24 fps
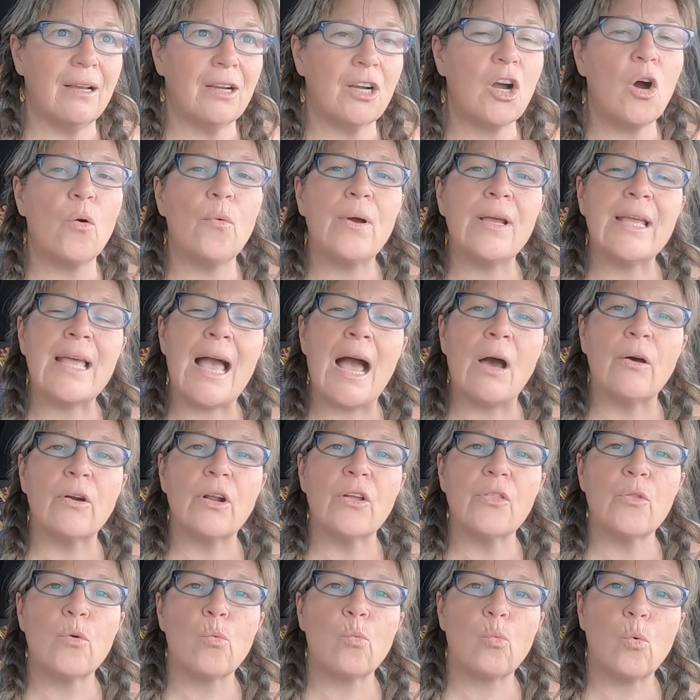going out
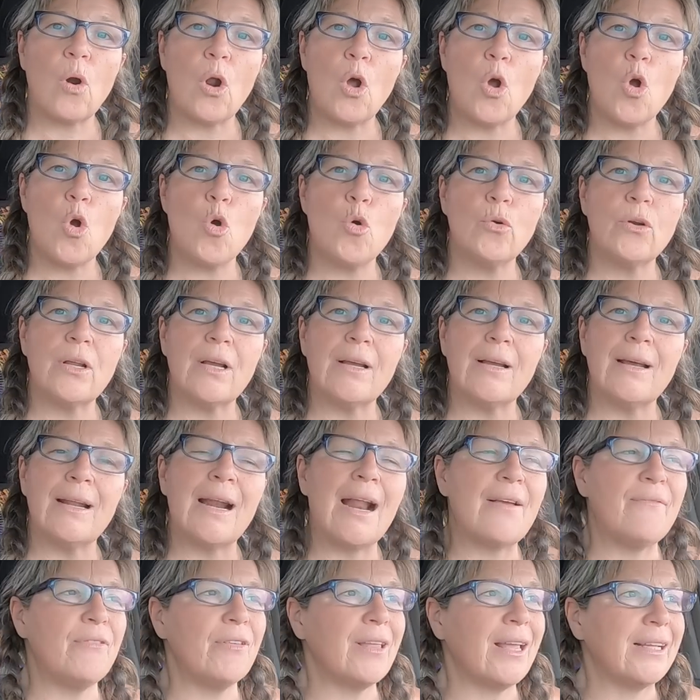on the road,
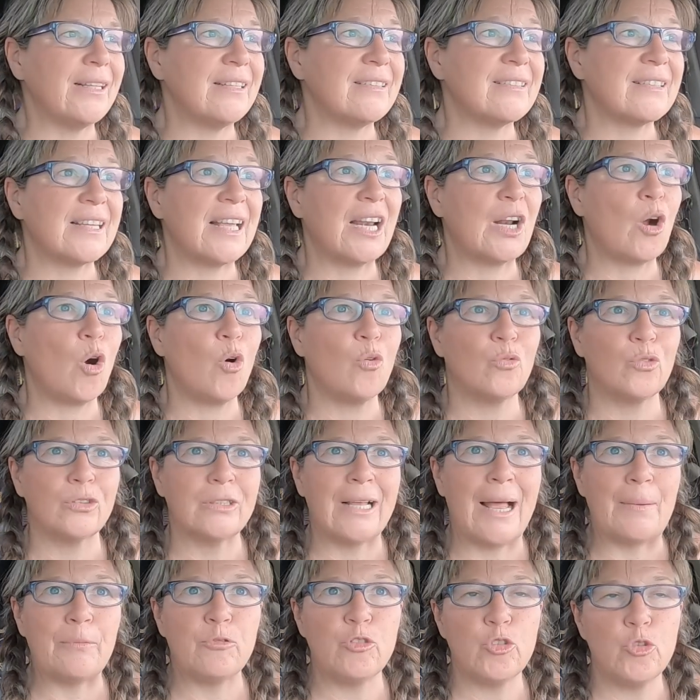and I feel like this is going to
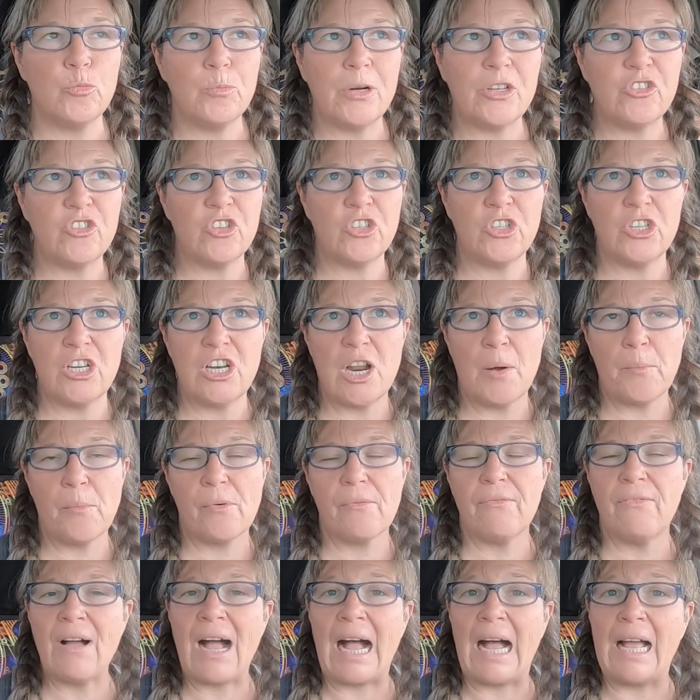overlap too much into number
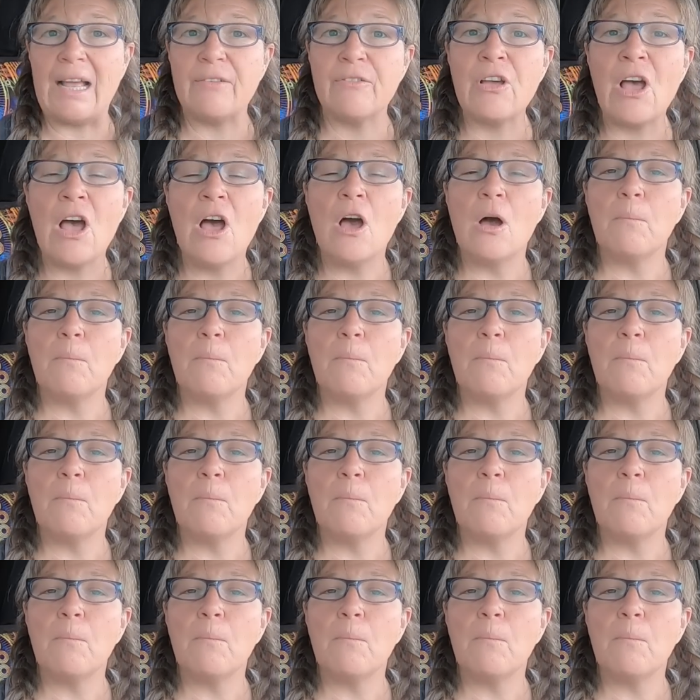five,